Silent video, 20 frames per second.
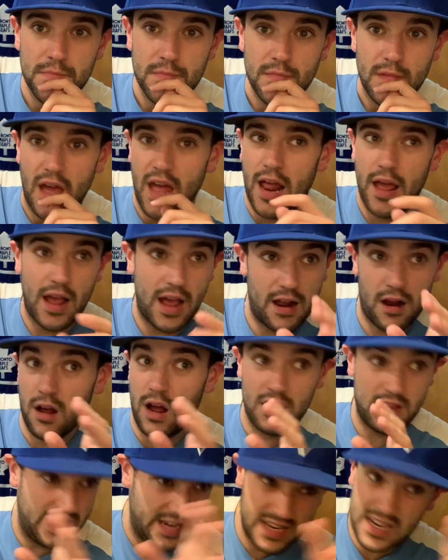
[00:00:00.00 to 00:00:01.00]

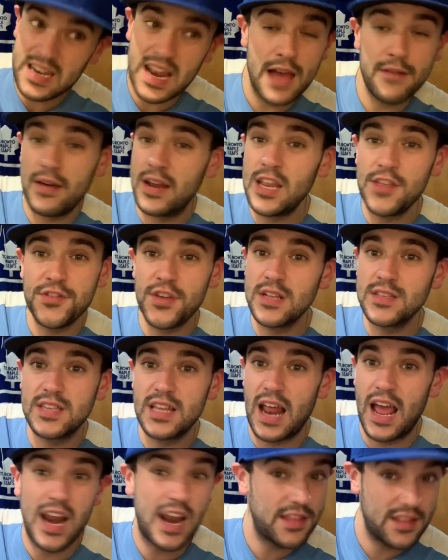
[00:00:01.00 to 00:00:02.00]
He didn't have anything
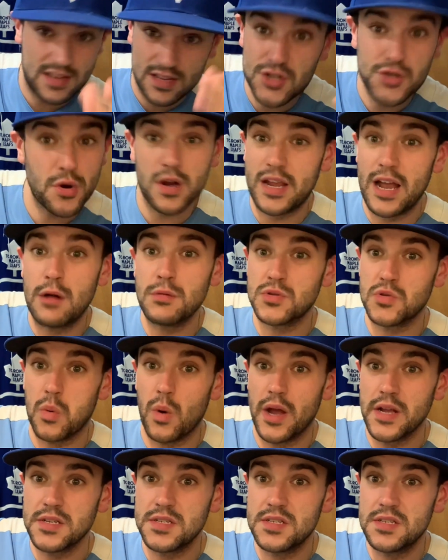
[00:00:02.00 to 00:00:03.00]
today, and he struck out
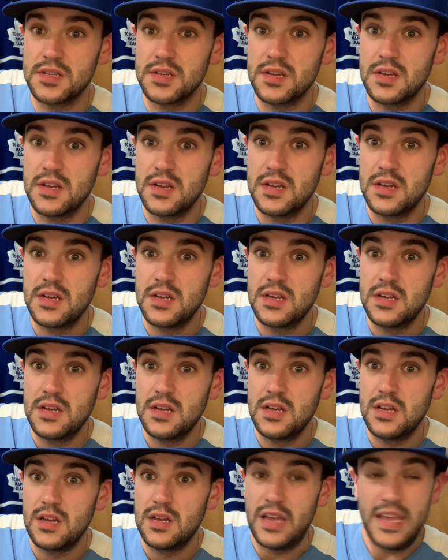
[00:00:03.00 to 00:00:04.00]
twice.
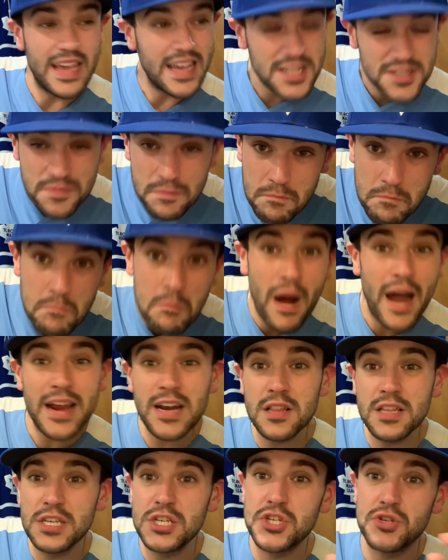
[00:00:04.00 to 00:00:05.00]
He is
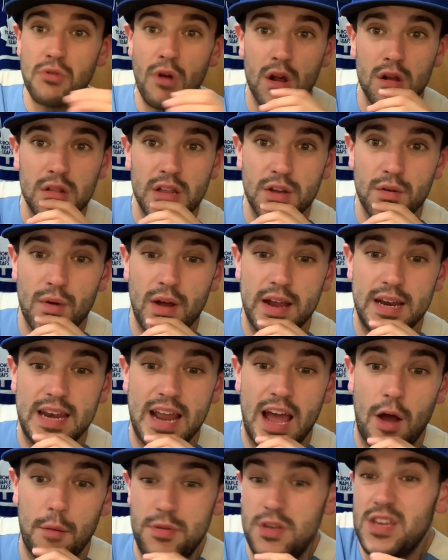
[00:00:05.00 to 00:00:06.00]
mightily struggling right
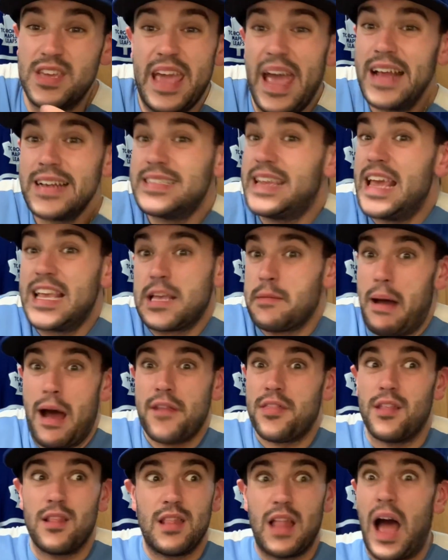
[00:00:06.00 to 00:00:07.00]
now, but you can't take him
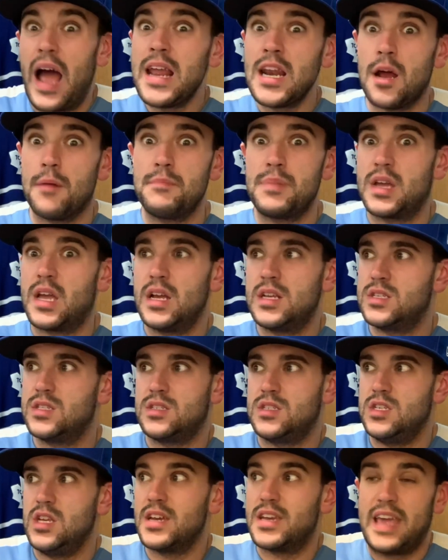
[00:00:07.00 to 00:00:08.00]
out of the lineup
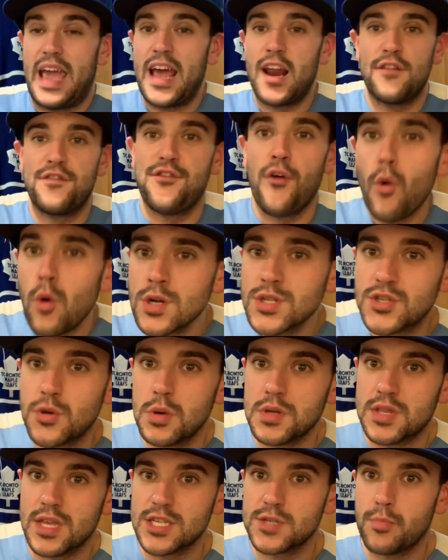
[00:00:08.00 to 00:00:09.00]
because you can't afford to
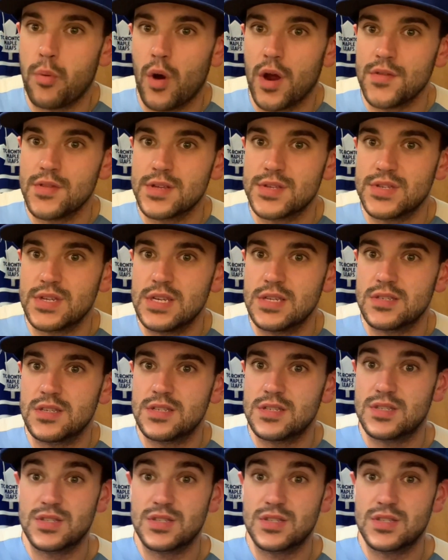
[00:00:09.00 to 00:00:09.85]
at this point in the season.